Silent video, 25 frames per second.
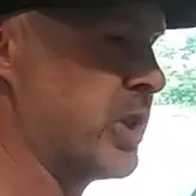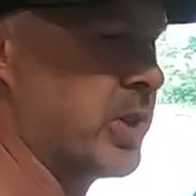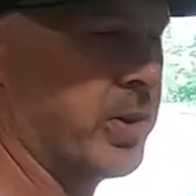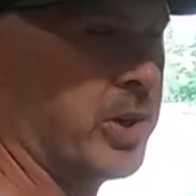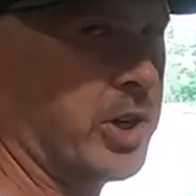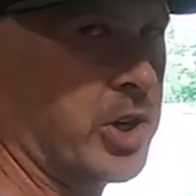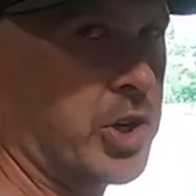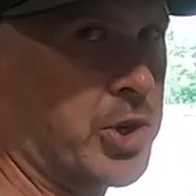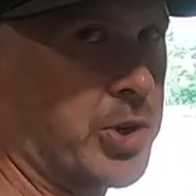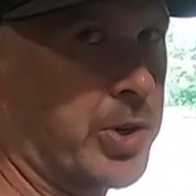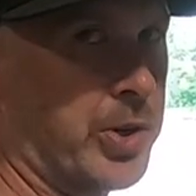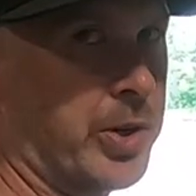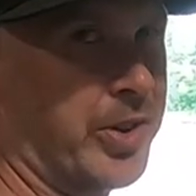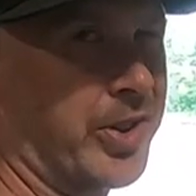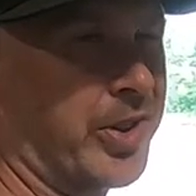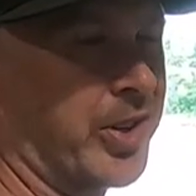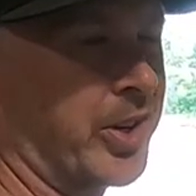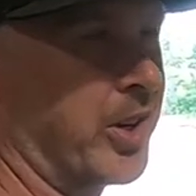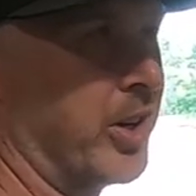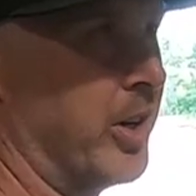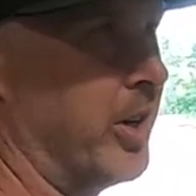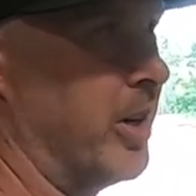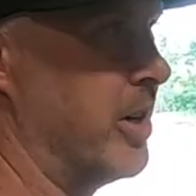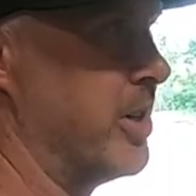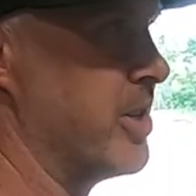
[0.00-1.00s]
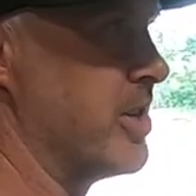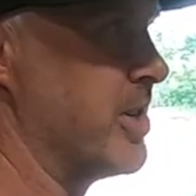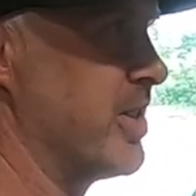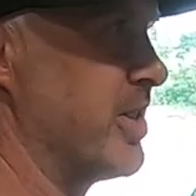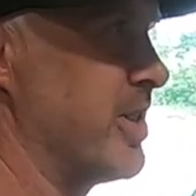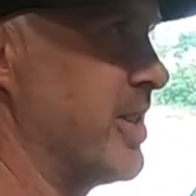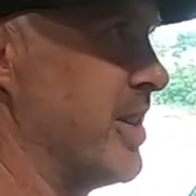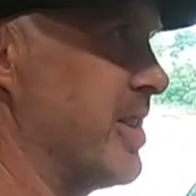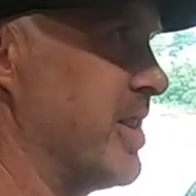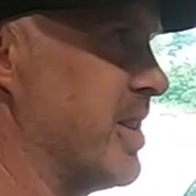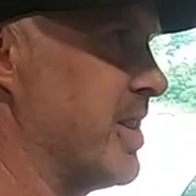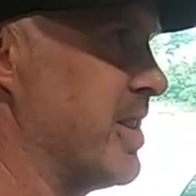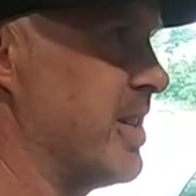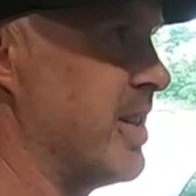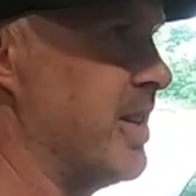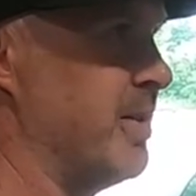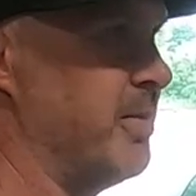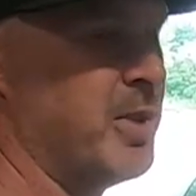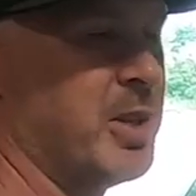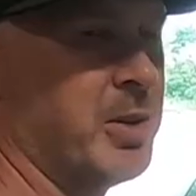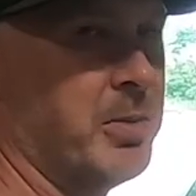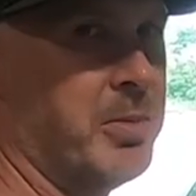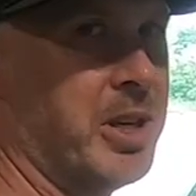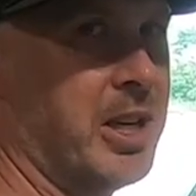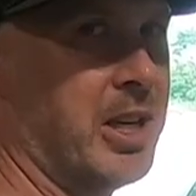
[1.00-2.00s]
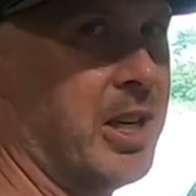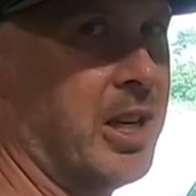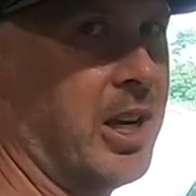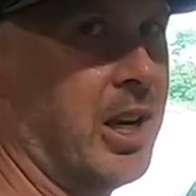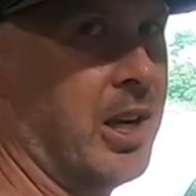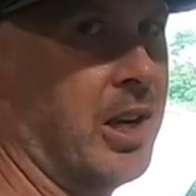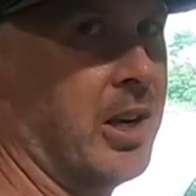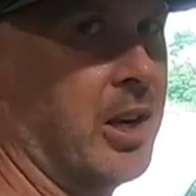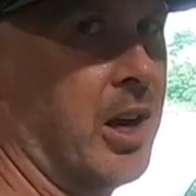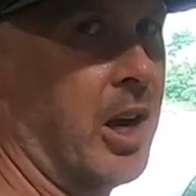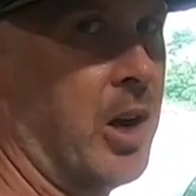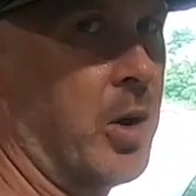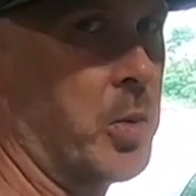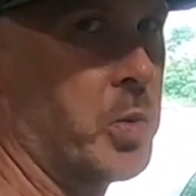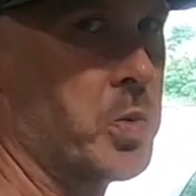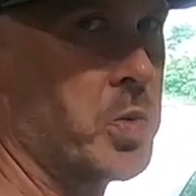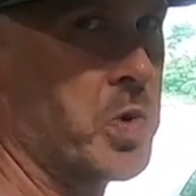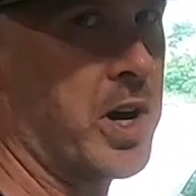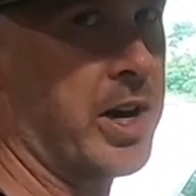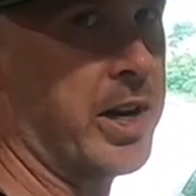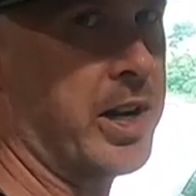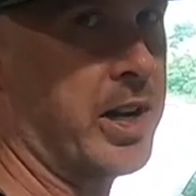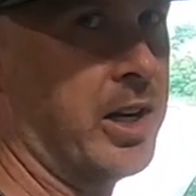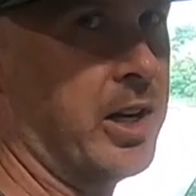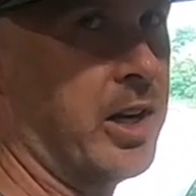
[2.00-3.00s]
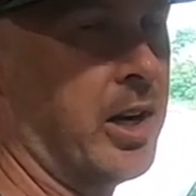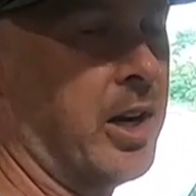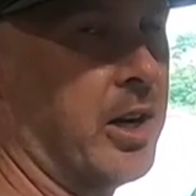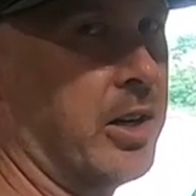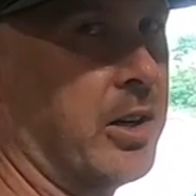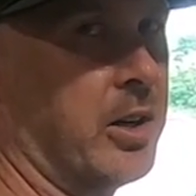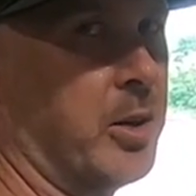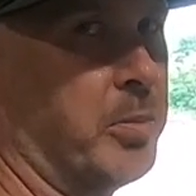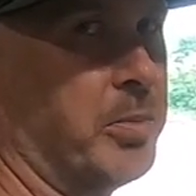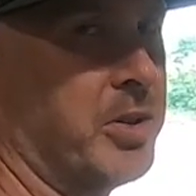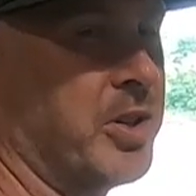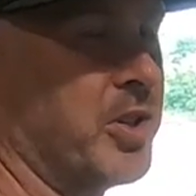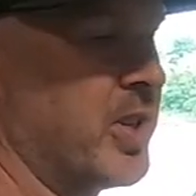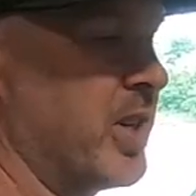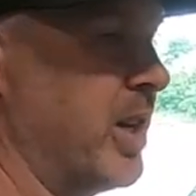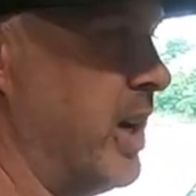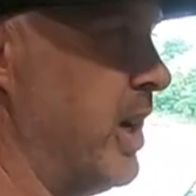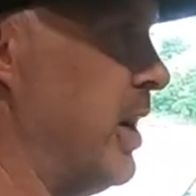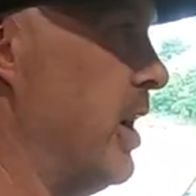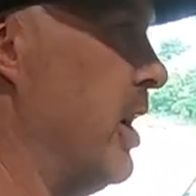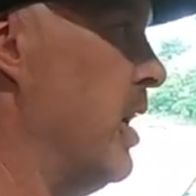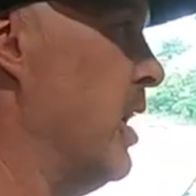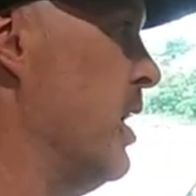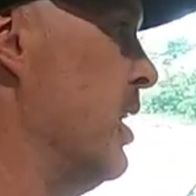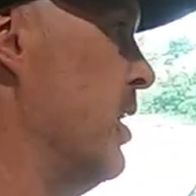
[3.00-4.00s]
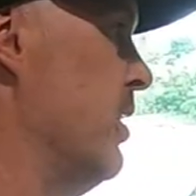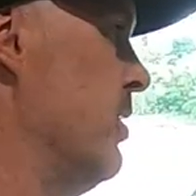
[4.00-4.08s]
story short, the car just doesn't seem to be running 100%.